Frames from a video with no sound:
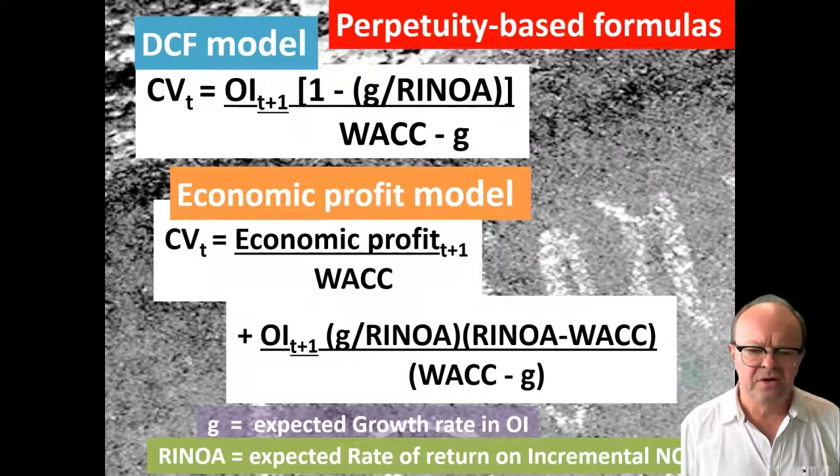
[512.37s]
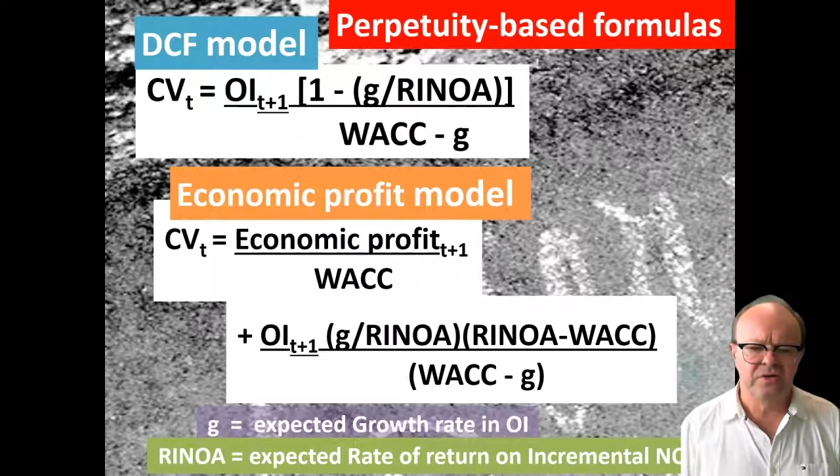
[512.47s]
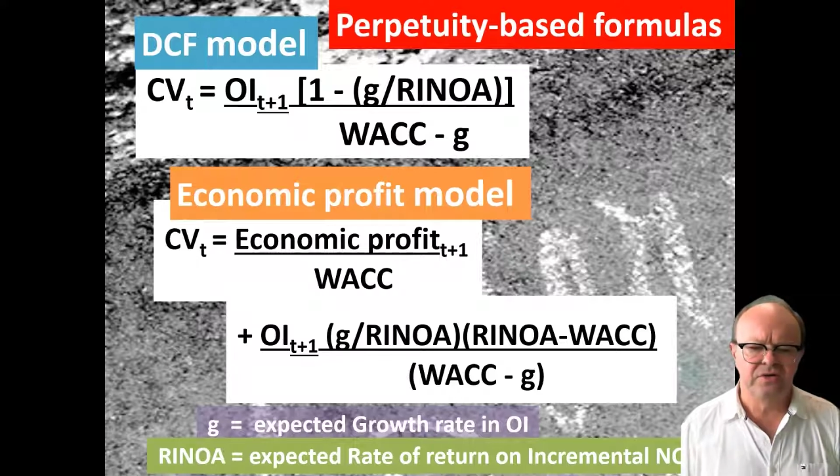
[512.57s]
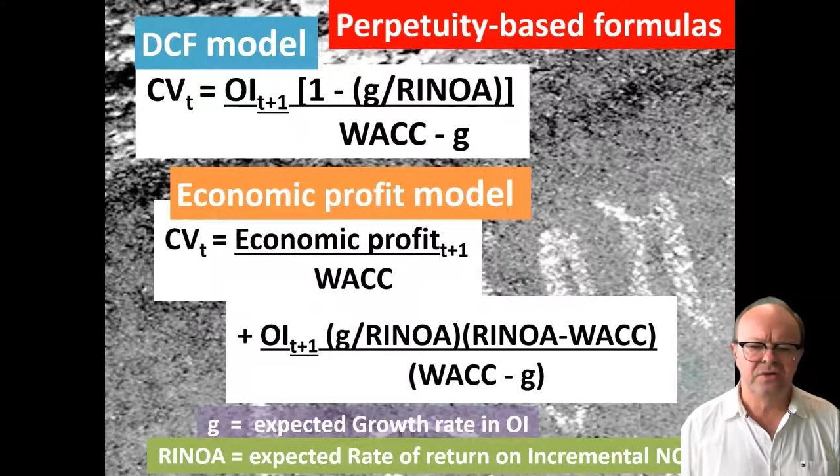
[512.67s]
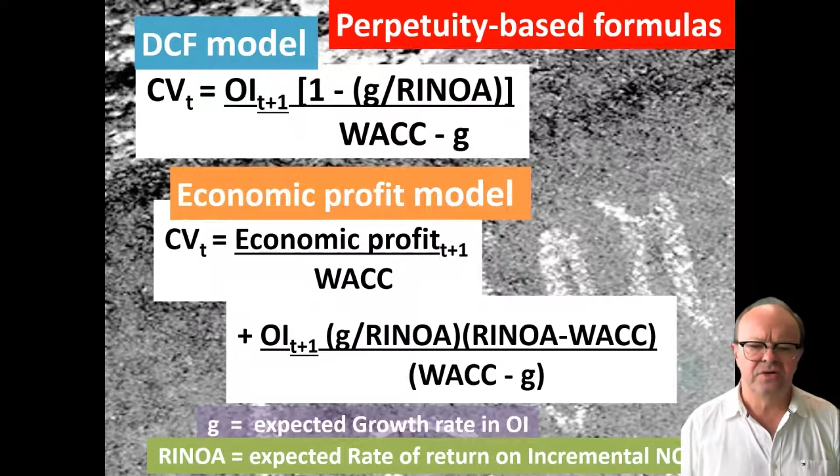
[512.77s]

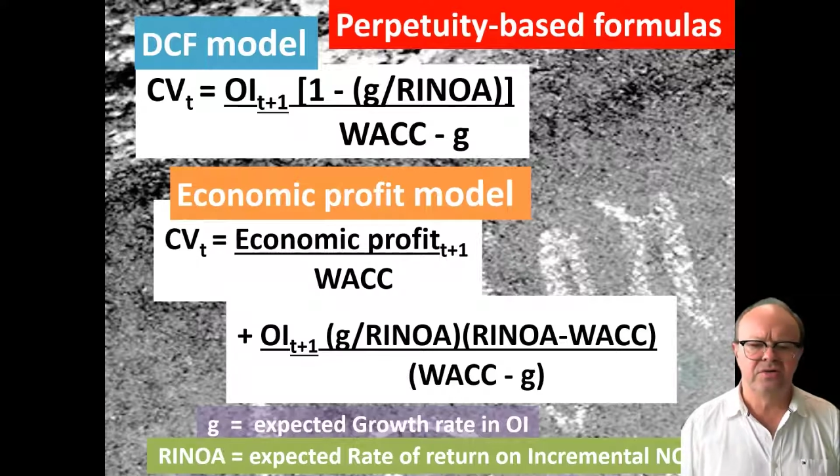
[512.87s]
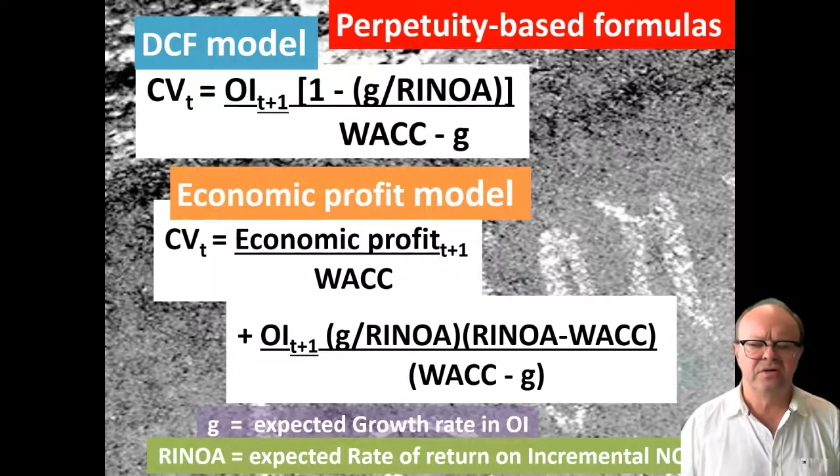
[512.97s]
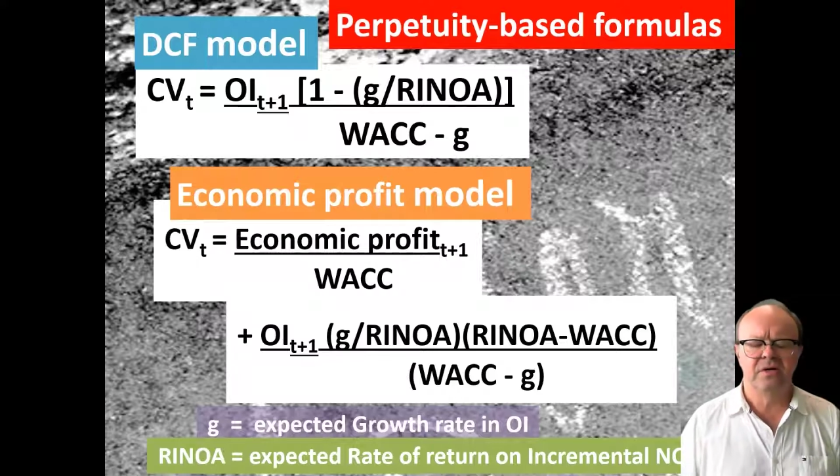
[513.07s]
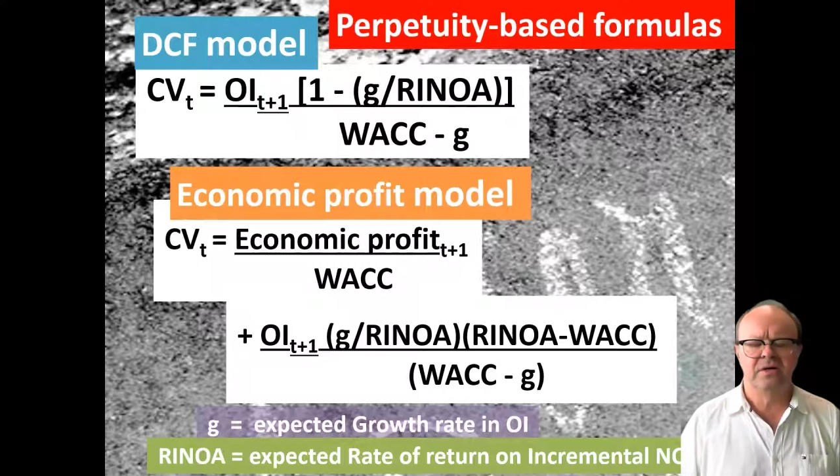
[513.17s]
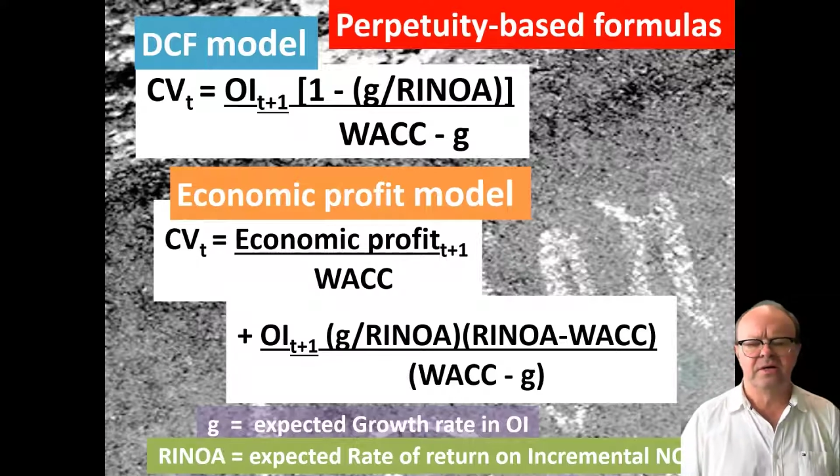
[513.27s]

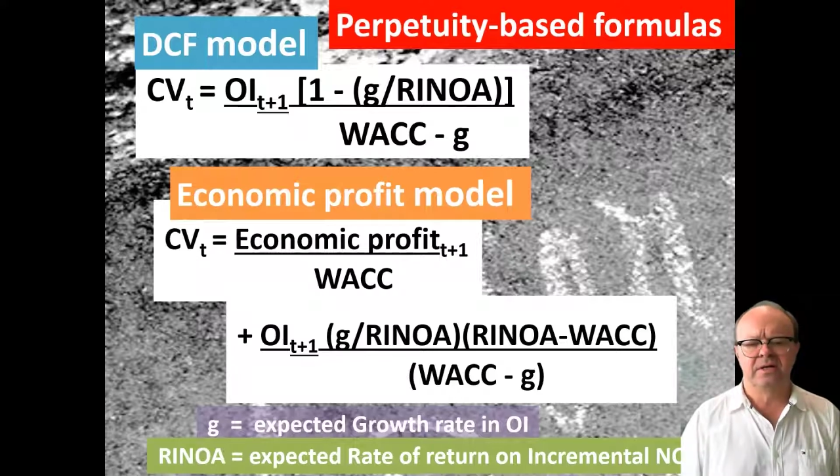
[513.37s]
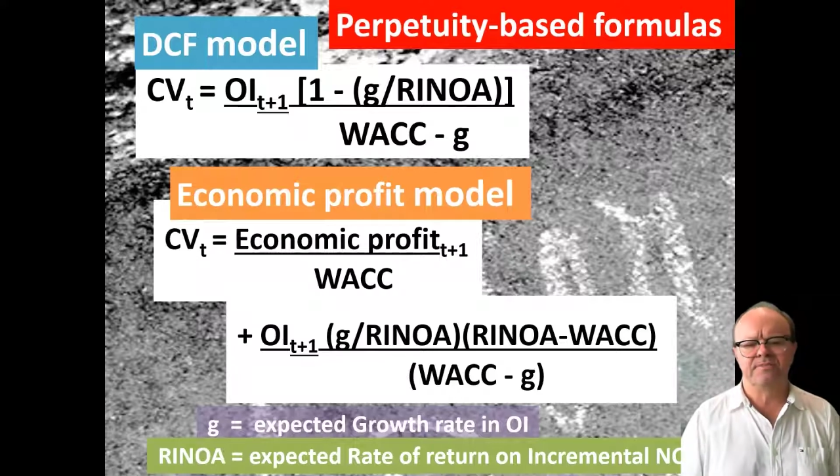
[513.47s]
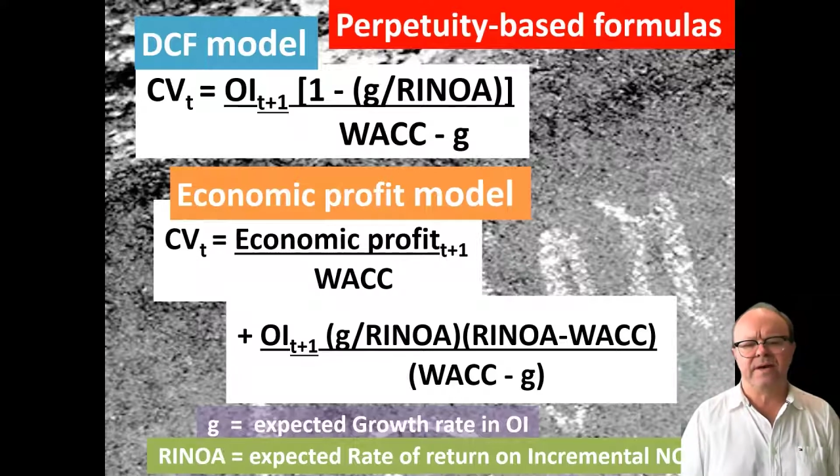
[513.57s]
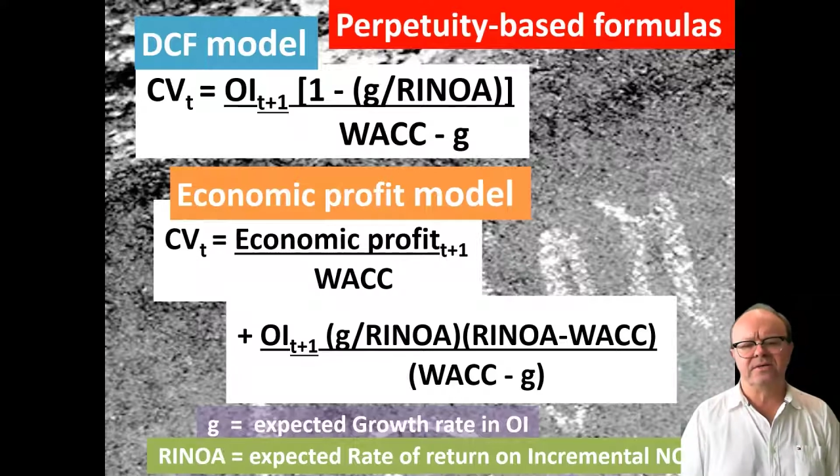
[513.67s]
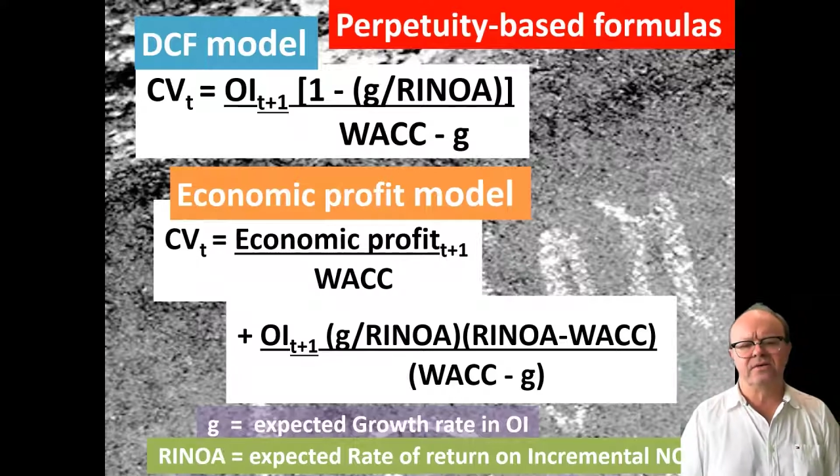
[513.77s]

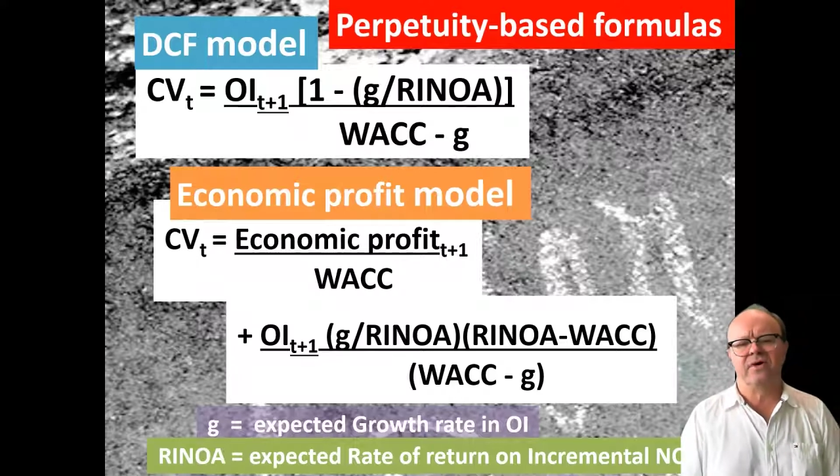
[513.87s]
expected